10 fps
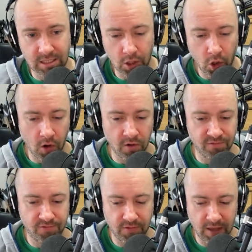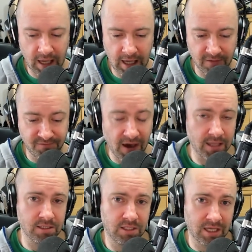There's a lot of uh,
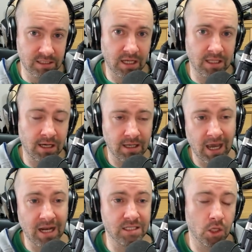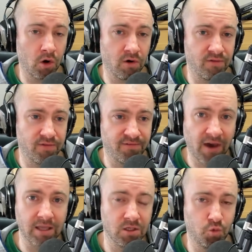factors to consider, and there's a lot of
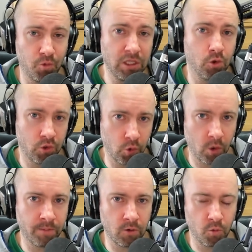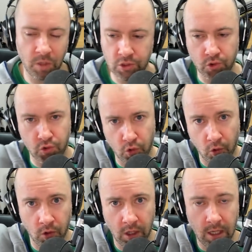factors we don't know about. We don't
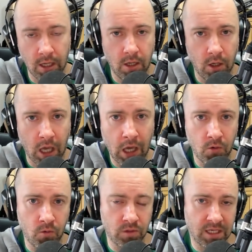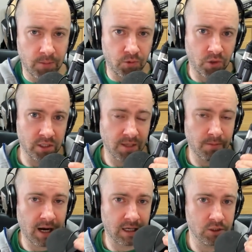know how the
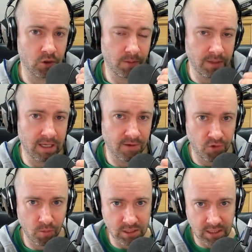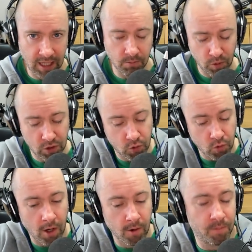cryptocurrency market is going to be in a few months' time. We don't
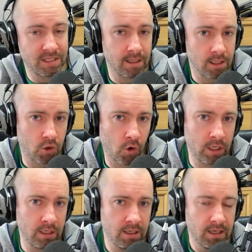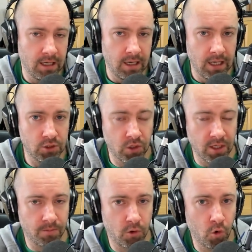know how a particular coin is
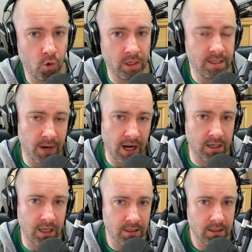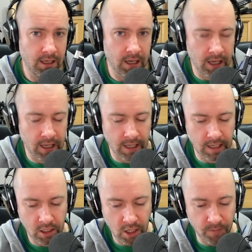going to go in the market uh,
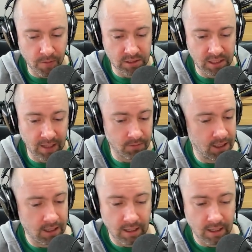in a couple of months' time.